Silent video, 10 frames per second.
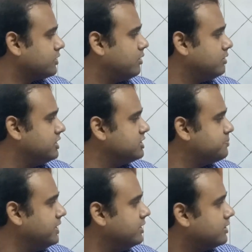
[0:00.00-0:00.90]
this
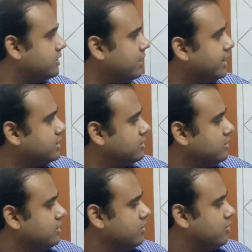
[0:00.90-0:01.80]
period, like
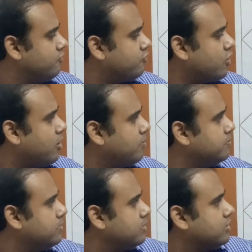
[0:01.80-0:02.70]

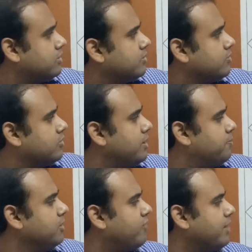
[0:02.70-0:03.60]
from
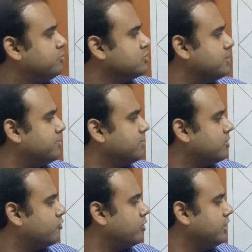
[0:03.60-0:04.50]
April 5 to September
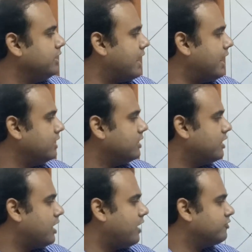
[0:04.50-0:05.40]
14 and
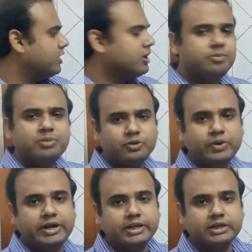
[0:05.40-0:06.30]
after November
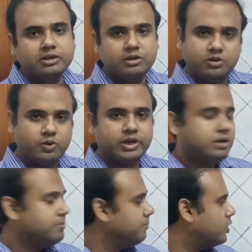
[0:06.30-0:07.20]
20.
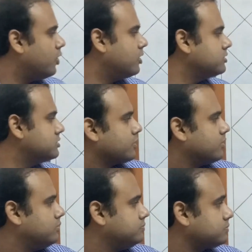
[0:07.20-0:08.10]
Okay, because
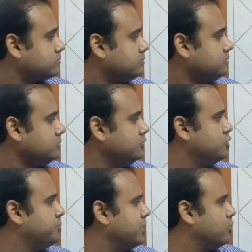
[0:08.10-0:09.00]

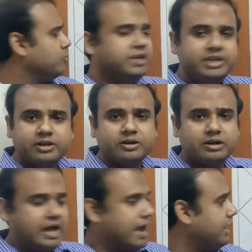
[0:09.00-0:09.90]
Jupiter would be here
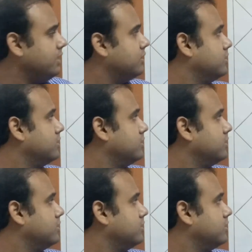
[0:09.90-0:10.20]
and